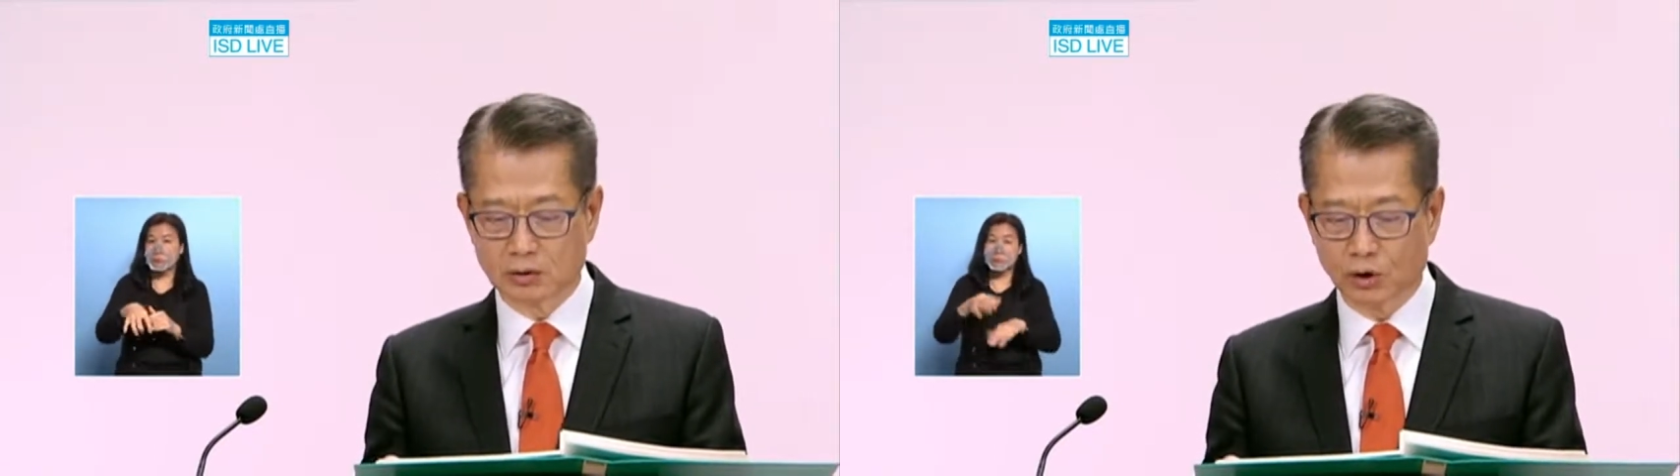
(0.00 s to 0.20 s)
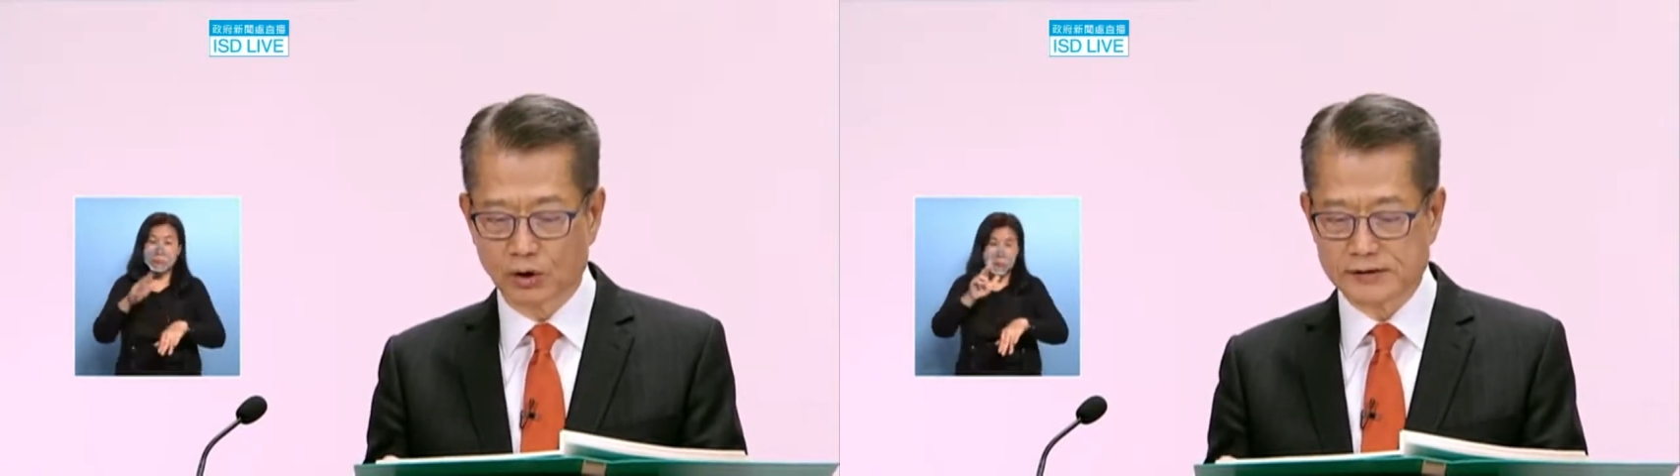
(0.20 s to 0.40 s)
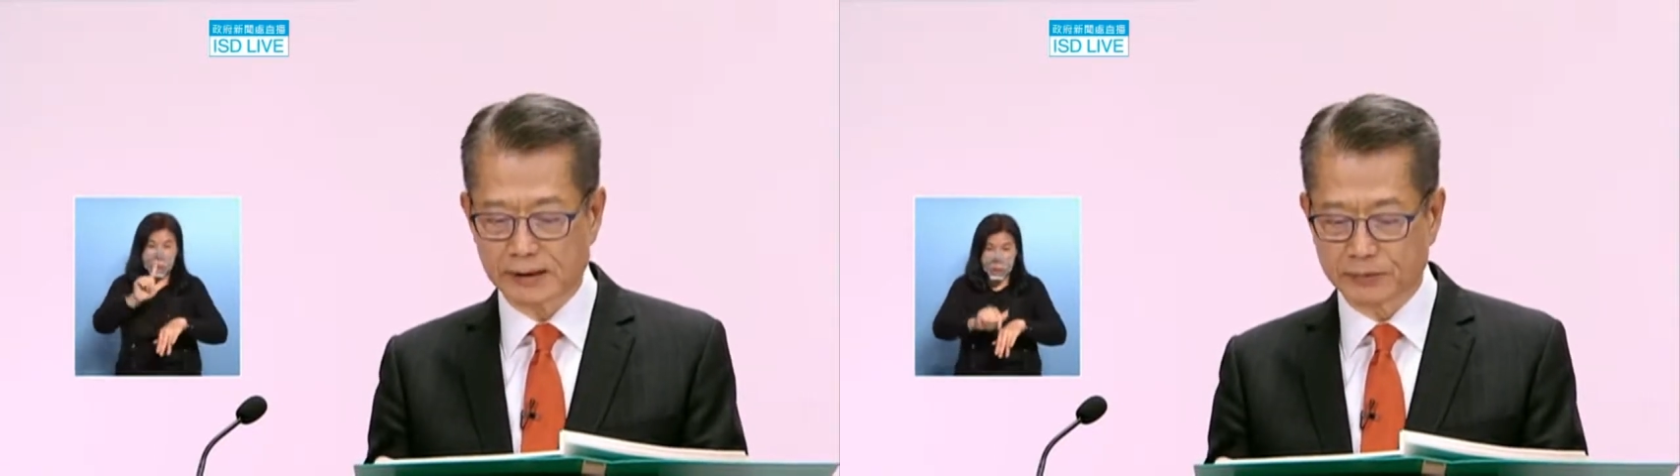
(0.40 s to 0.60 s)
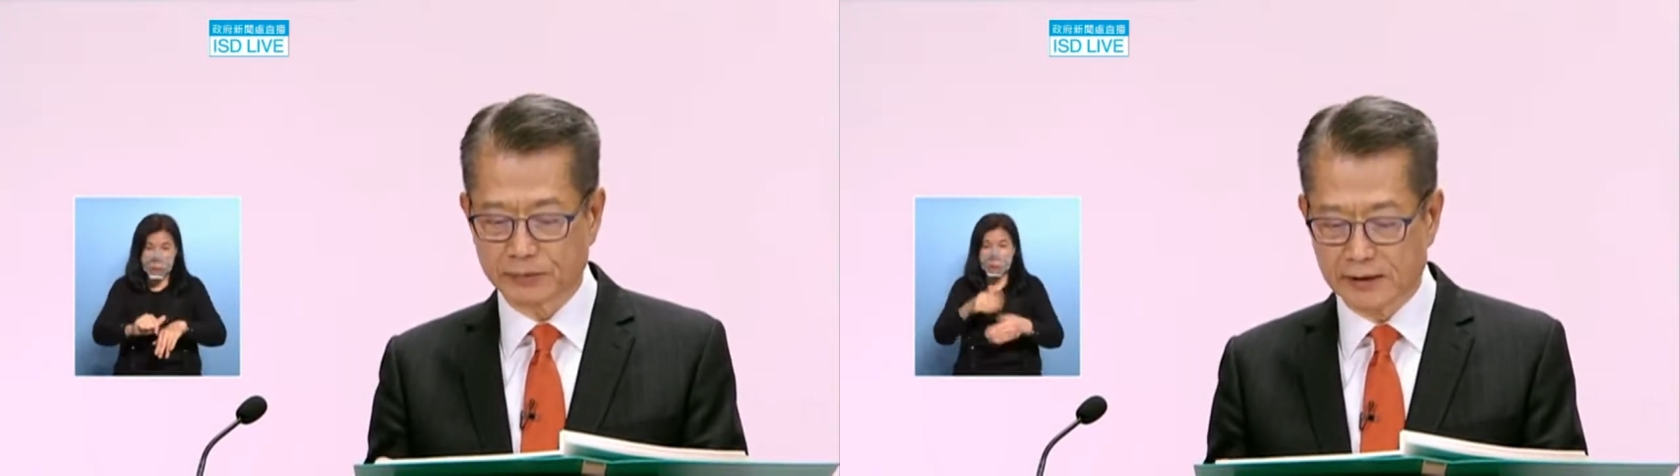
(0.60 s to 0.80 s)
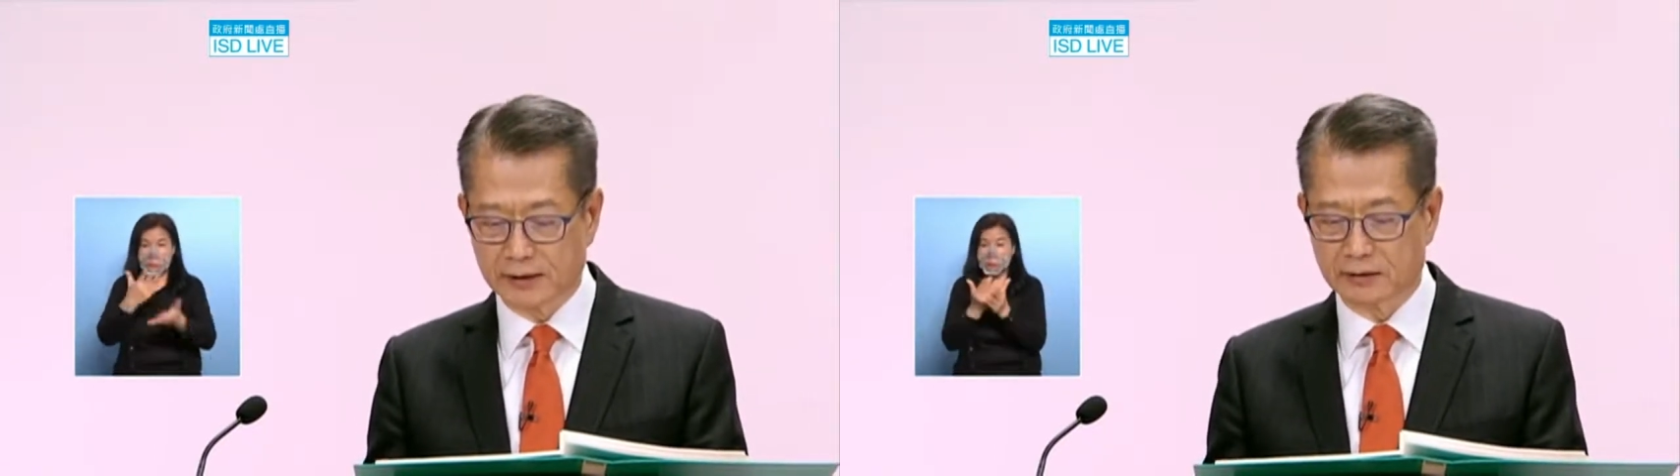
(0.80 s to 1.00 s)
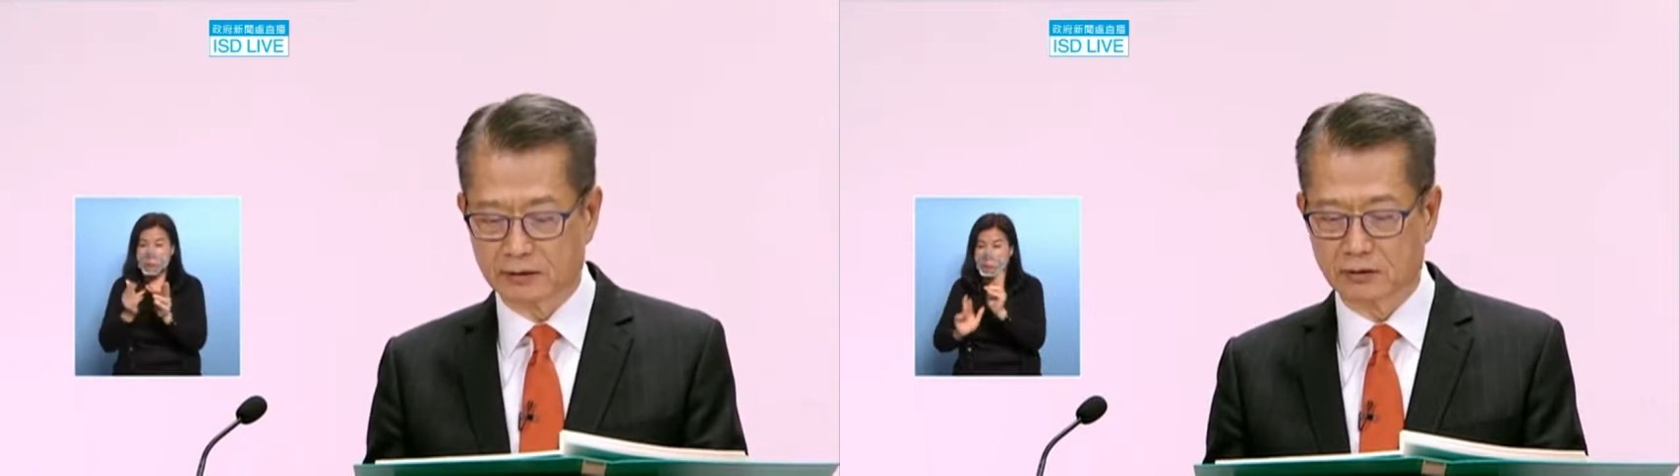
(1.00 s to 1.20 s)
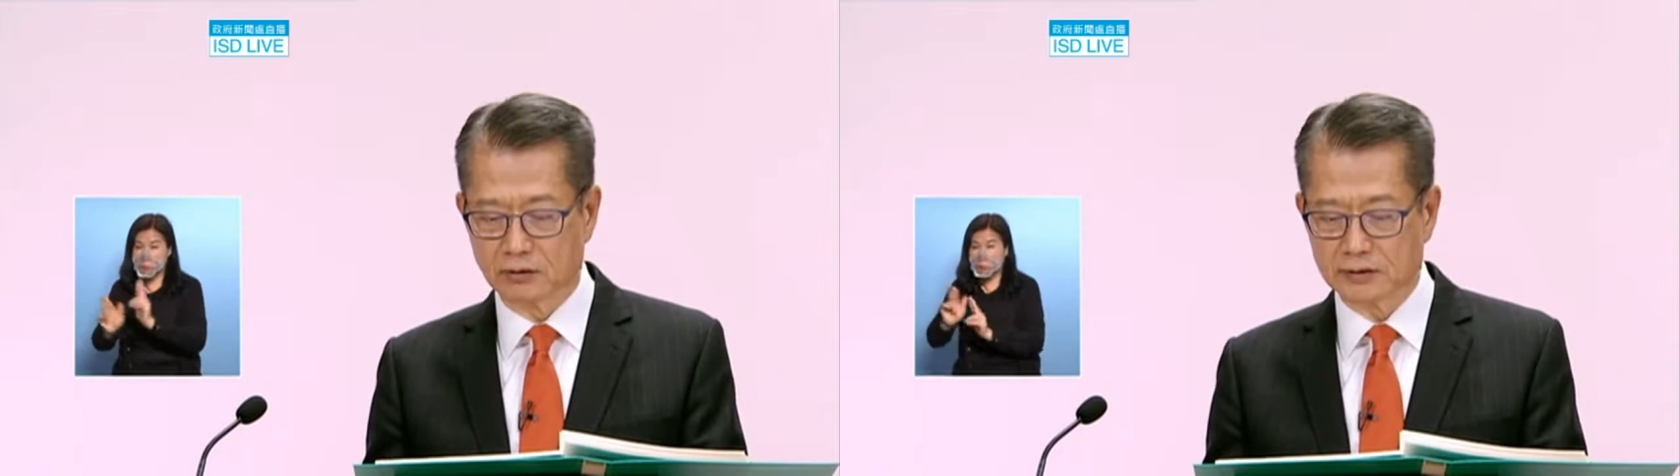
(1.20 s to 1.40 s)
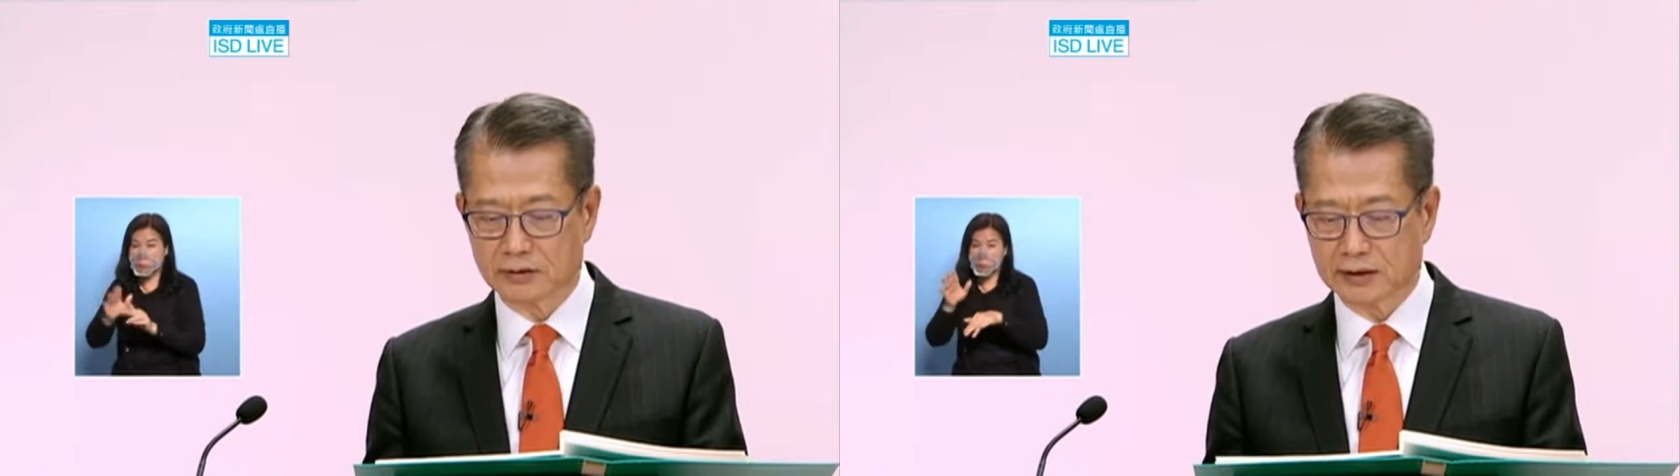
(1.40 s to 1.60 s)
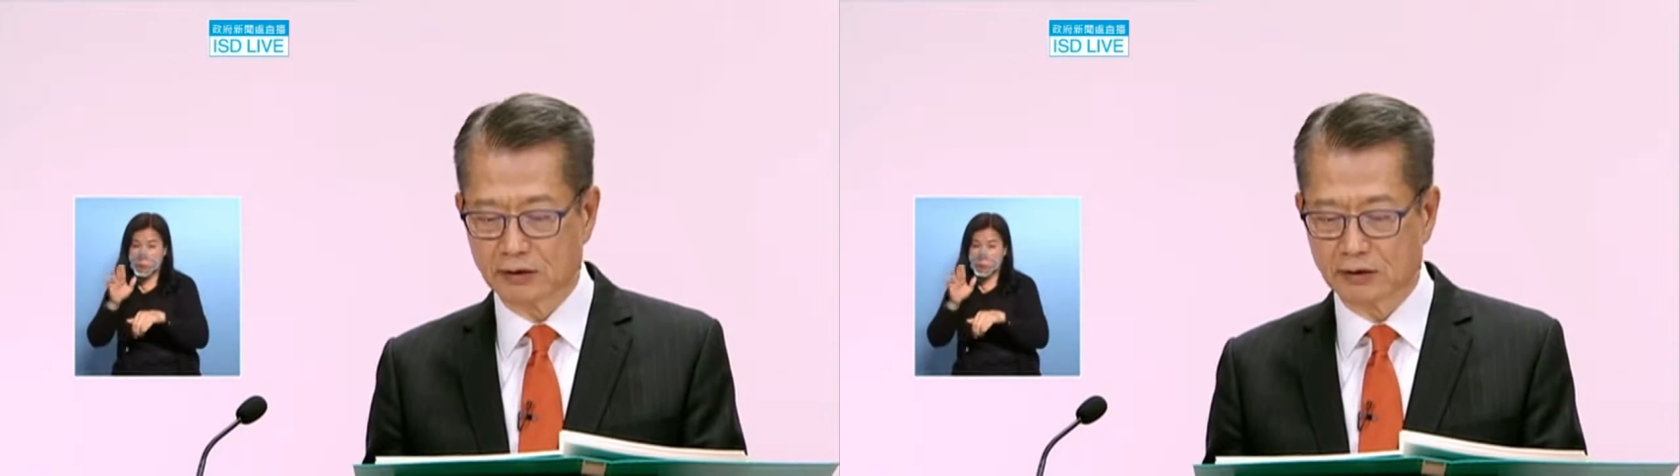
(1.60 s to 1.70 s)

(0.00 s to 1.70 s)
of arts into our community.